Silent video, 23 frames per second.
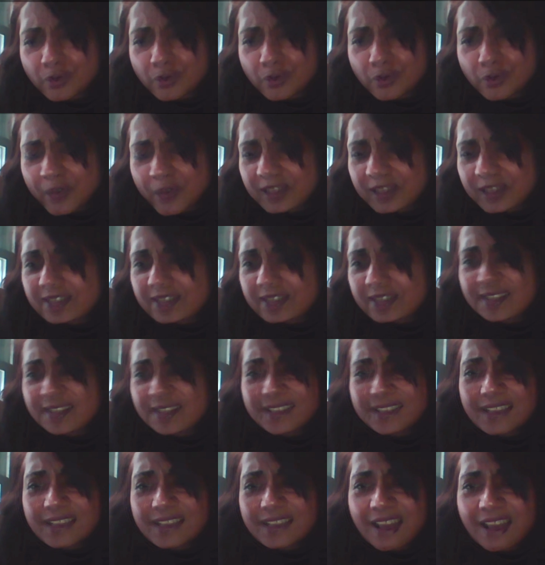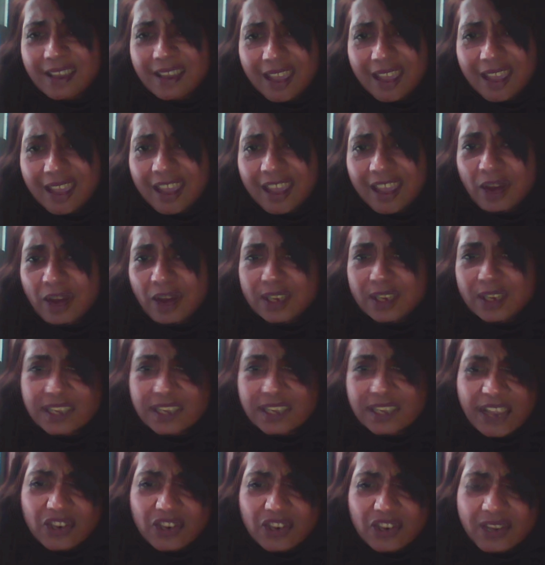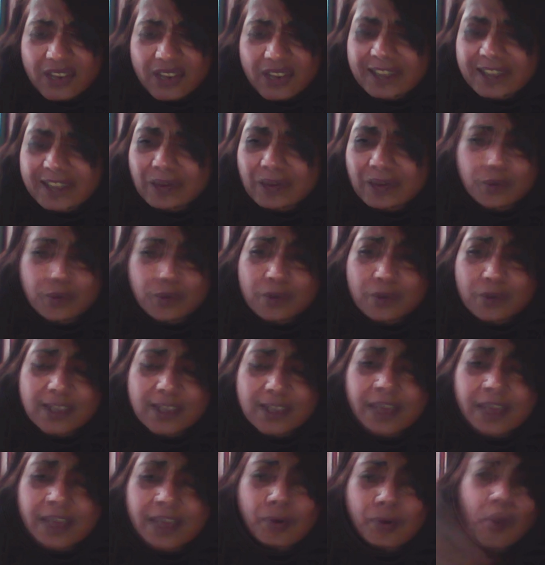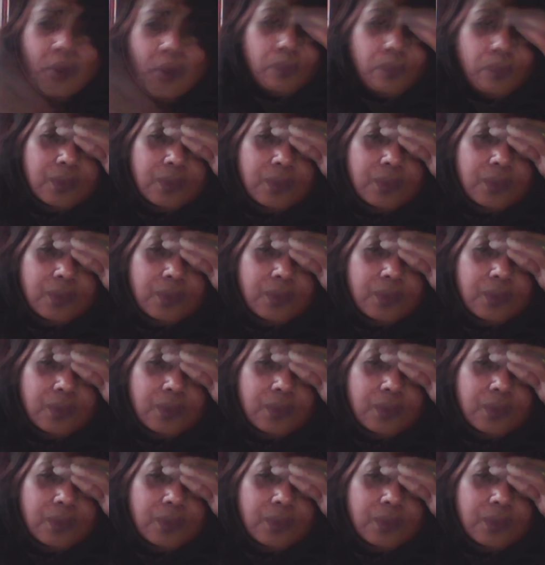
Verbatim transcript: whether it's the CIA or DHS or who knows, I don't know.